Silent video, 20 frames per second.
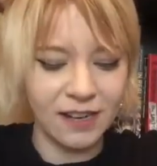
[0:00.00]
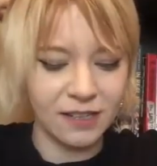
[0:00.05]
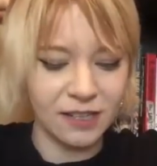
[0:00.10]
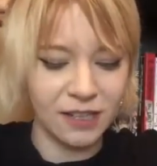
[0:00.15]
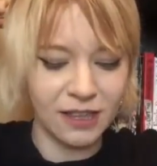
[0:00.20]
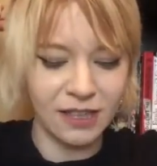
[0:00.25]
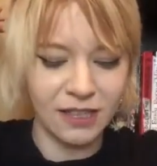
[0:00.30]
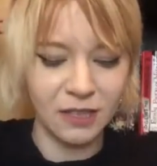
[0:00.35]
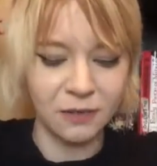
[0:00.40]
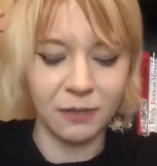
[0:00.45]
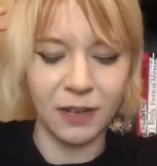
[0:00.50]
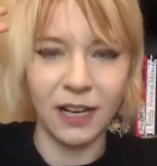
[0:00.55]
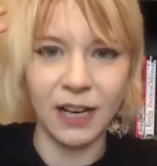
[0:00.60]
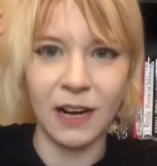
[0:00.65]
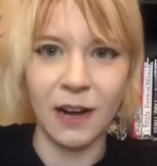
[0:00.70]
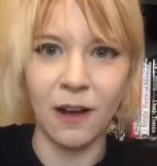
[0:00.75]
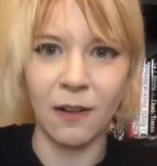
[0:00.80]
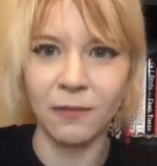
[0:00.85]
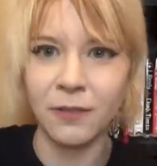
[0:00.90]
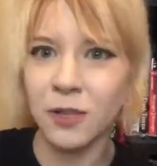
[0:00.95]
into this
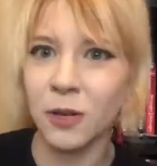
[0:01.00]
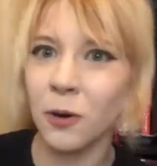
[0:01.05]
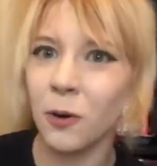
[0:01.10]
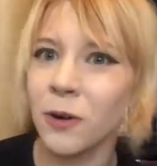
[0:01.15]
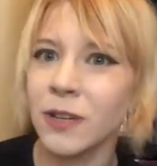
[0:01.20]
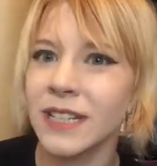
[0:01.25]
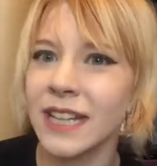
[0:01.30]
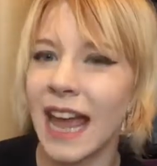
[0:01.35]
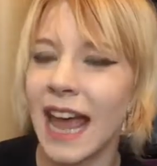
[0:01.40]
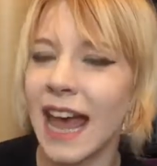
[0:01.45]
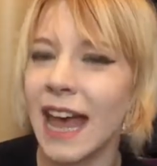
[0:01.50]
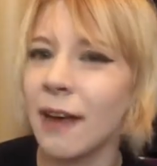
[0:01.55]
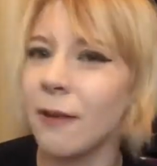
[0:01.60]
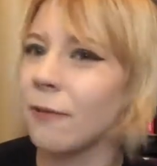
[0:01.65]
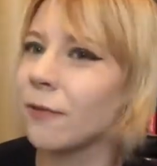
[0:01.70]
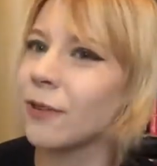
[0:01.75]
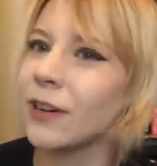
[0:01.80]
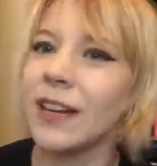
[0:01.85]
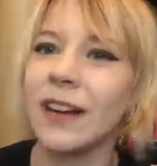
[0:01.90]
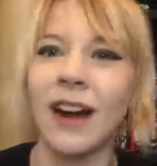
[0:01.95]
video of tools
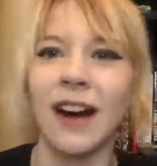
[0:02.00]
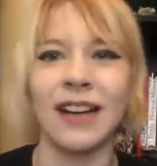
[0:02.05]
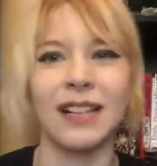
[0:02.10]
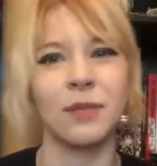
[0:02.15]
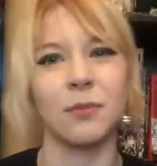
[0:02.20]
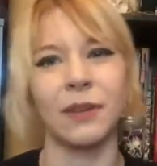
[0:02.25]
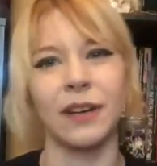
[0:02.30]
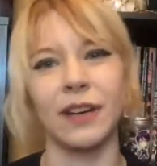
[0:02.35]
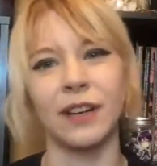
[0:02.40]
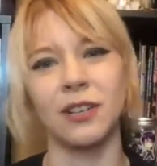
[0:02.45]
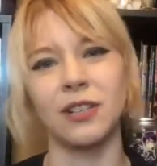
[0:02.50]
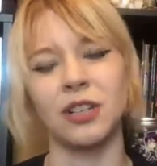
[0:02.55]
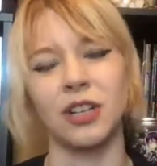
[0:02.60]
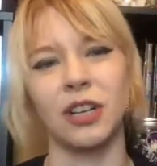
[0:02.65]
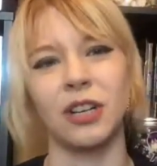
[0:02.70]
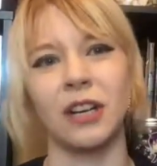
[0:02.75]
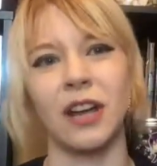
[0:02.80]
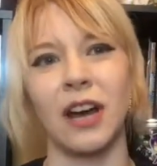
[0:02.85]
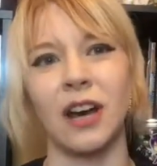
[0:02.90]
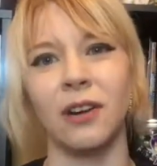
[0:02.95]
every cosplayer
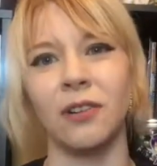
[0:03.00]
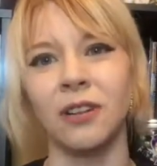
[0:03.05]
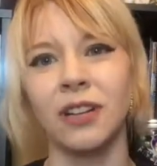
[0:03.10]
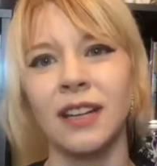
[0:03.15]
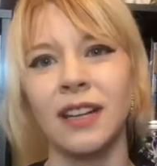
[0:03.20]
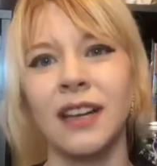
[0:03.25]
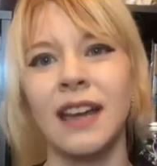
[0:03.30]
should know.